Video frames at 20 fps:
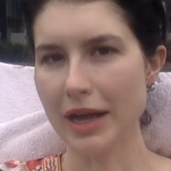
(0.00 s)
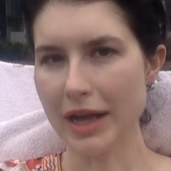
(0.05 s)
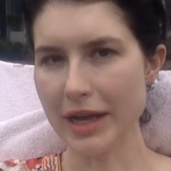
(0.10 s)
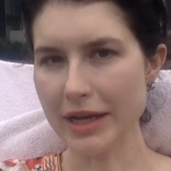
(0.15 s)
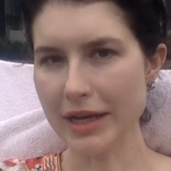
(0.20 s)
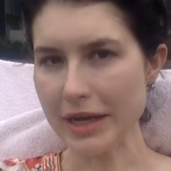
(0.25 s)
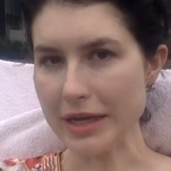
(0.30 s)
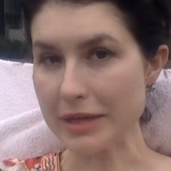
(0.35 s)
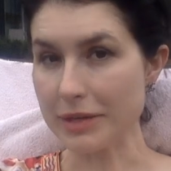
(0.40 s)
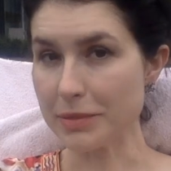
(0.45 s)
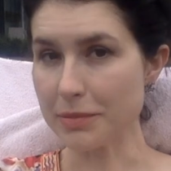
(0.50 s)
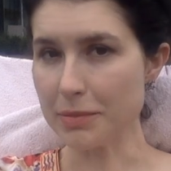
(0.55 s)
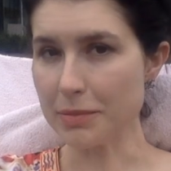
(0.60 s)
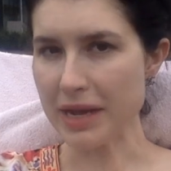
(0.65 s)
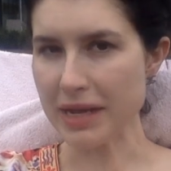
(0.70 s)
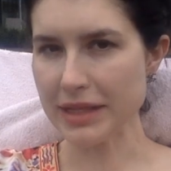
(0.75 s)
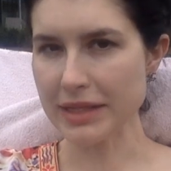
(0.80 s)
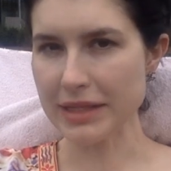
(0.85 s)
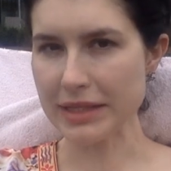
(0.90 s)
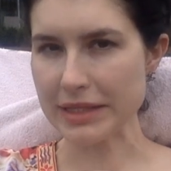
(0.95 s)
Hi guys,
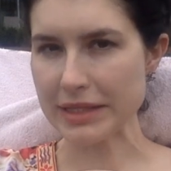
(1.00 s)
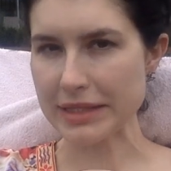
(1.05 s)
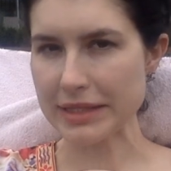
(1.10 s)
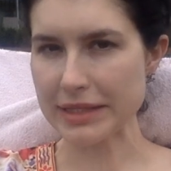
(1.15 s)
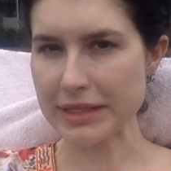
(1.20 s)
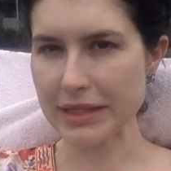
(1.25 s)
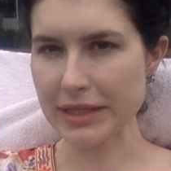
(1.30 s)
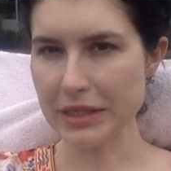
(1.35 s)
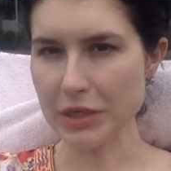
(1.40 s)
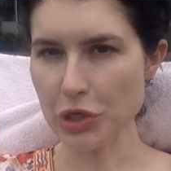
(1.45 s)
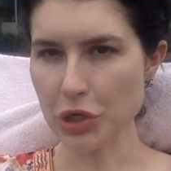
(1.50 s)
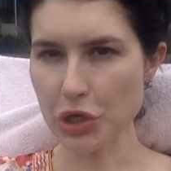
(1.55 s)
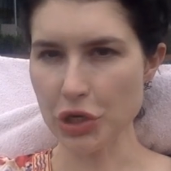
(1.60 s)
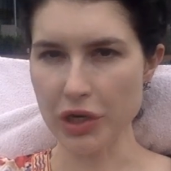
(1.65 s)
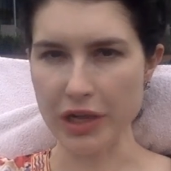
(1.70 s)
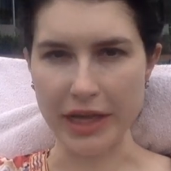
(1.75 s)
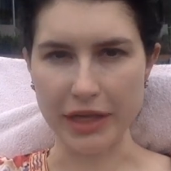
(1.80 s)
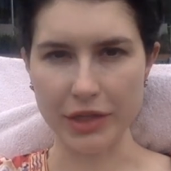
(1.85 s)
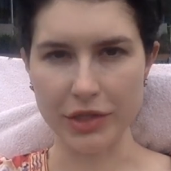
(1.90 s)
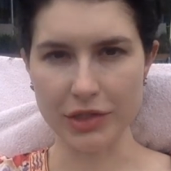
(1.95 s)
mind and skin
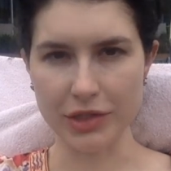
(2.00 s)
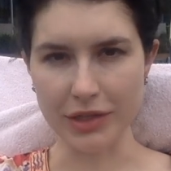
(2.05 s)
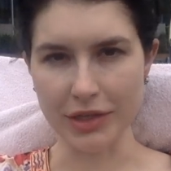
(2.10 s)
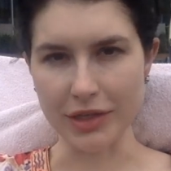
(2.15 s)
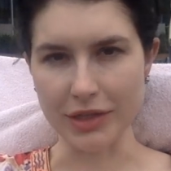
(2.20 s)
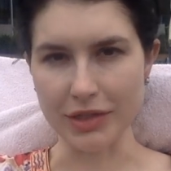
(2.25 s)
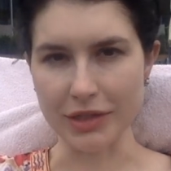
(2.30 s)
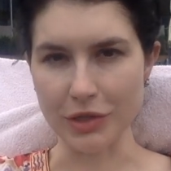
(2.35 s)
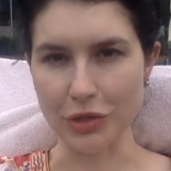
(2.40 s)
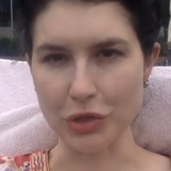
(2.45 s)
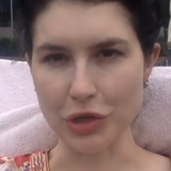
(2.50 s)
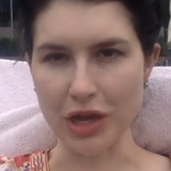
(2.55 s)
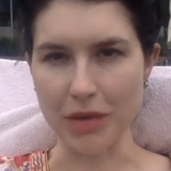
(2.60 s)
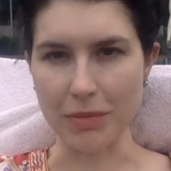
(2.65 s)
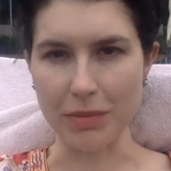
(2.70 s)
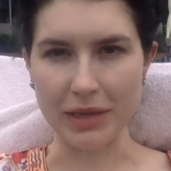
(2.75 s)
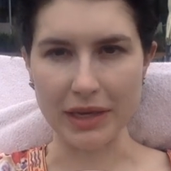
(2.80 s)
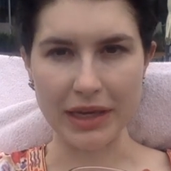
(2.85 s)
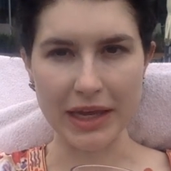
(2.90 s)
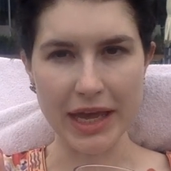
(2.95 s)
connection is the
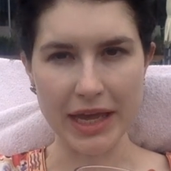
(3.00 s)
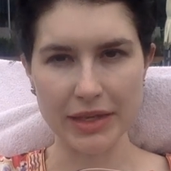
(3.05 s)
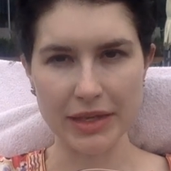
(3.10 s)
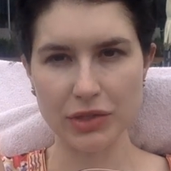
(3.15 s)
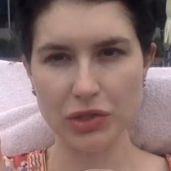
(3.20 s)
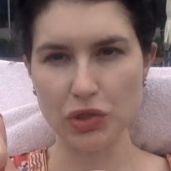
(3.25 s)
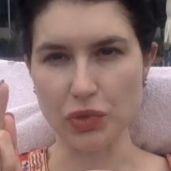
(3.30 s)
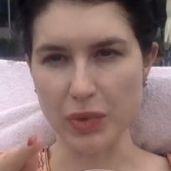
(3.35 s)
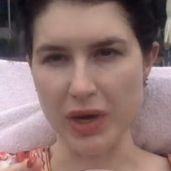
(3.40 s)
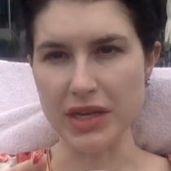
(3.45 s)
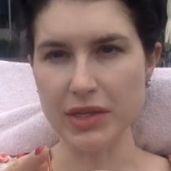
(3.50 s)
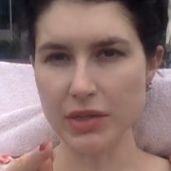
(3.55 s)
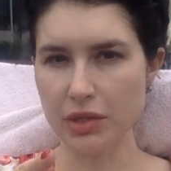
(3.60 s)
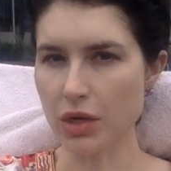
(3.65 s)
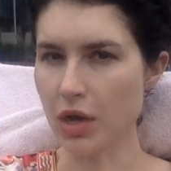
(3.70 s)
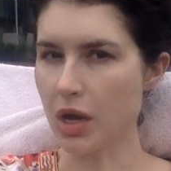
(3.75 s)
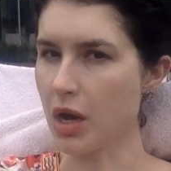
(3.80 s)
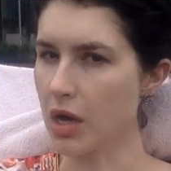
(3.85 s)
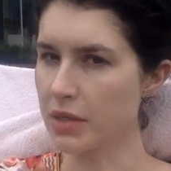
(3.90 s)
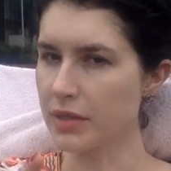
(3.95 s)
topic. Can stress
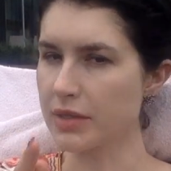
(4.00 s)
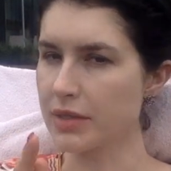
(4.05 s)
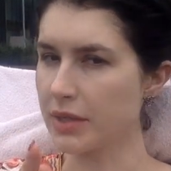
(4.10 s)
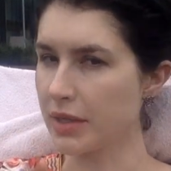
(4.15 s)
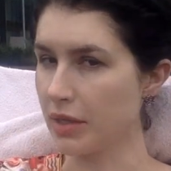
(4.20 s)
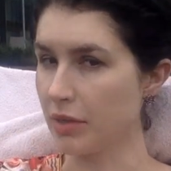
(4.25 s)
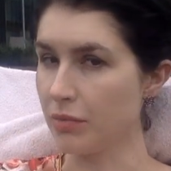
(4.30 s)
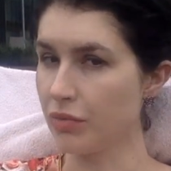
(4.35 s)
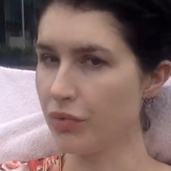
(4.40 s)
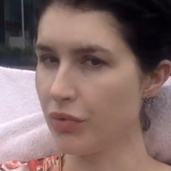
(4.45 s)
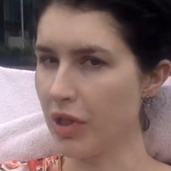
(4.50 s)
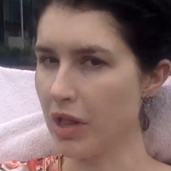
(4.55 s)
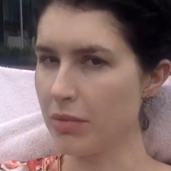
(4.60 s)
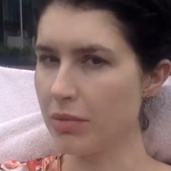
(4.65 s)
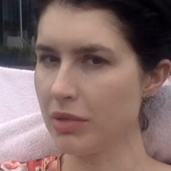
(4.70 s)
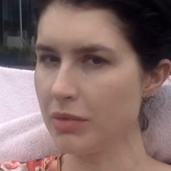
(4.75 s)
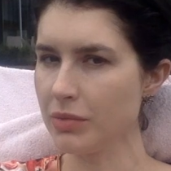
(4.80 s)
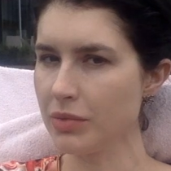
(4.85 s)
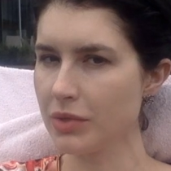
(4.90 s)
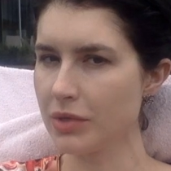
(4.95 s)
cause skin
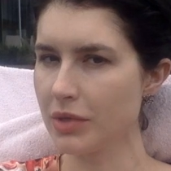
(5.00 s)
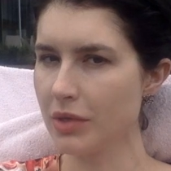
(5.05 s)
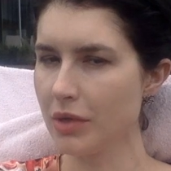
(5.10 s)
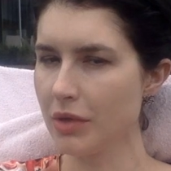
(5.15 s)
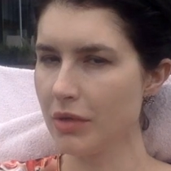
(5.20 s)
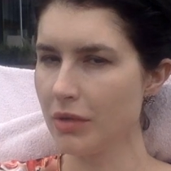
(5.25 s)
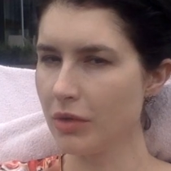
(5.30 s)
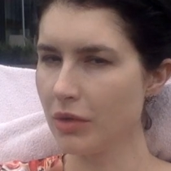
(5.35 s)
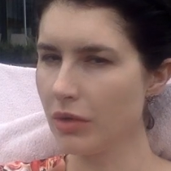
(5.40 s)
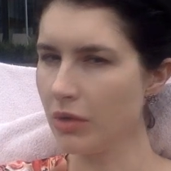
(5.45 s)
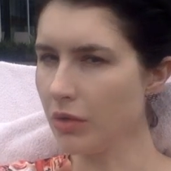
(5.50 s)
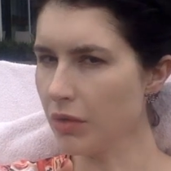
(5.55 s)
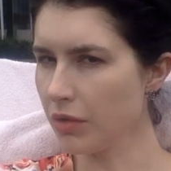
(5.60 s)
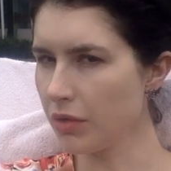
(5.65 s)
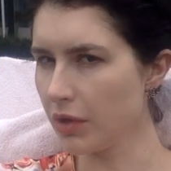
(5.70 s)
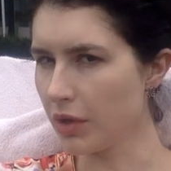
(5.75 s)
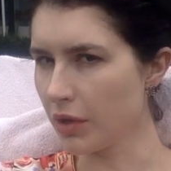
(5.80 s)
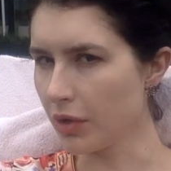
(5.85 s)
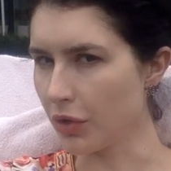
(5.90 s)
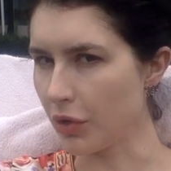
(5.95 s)
problems? You
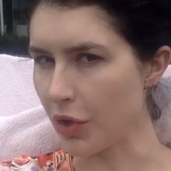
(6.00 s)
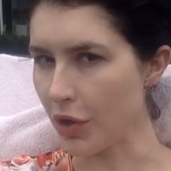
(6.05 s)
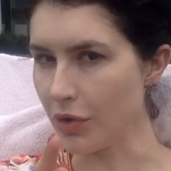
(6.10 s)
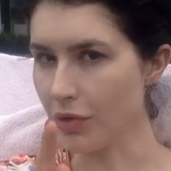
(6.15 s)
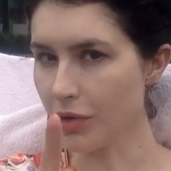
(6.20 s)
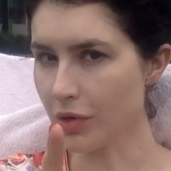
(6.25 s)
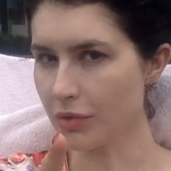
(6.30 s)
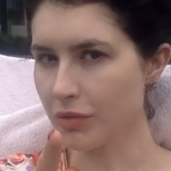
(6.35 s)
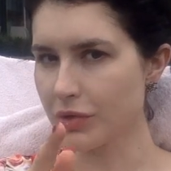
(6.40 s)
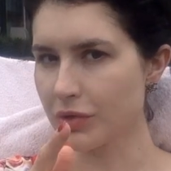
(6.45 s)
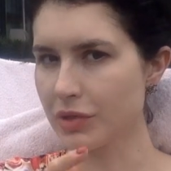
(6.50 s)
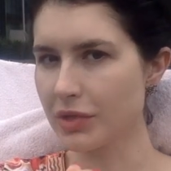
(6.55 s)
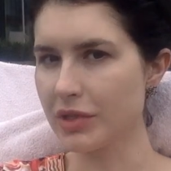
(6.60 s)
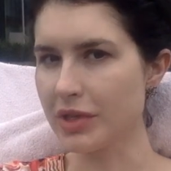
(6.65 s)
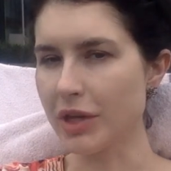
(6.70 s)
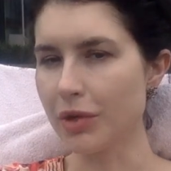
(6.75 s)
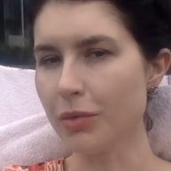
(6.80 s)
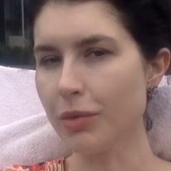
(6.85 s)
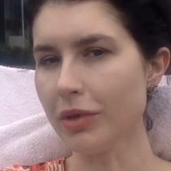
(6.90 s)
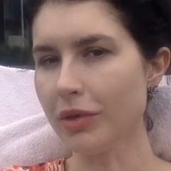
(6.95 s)
think no? Oh,
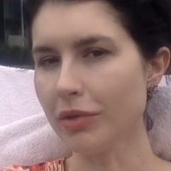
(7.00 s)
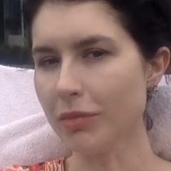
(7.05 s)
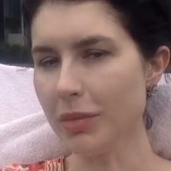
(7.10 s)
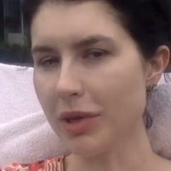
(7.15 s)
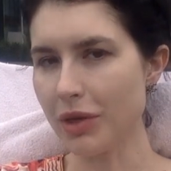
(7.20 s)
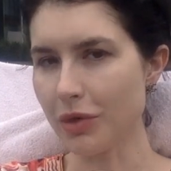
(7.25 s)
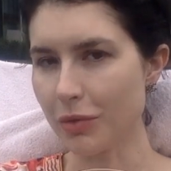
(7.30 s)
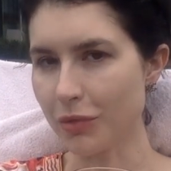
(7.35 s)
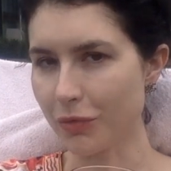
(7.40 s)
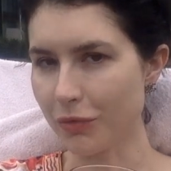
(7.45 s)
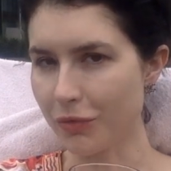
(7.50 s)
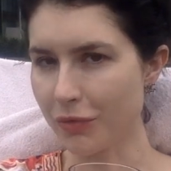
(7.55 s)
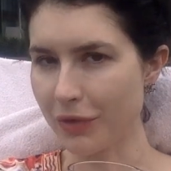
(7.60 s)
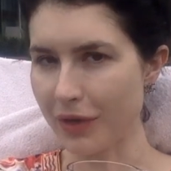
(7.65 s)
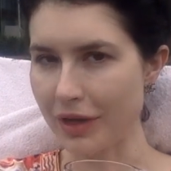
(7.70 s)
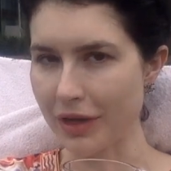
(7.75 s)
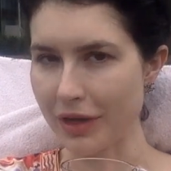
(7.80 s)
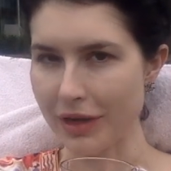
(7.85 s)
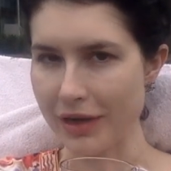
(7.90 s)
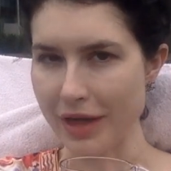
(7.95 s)
stay with me, you'll
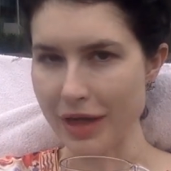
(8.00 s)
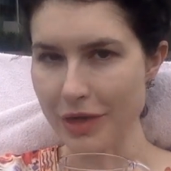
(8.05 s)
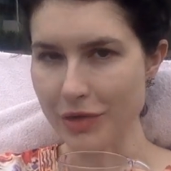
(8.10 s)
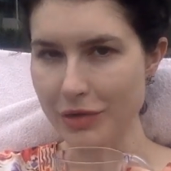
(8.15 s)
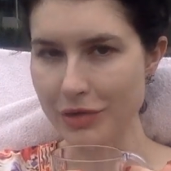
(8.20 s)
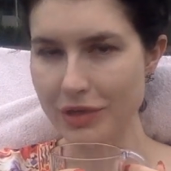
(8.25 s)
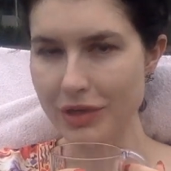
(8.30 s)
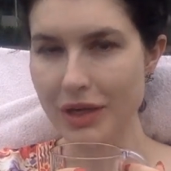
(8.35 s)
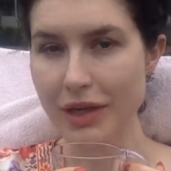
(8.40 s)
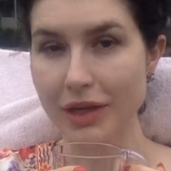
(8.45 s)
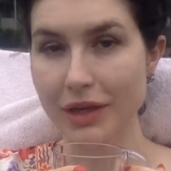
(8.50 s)
figure it out.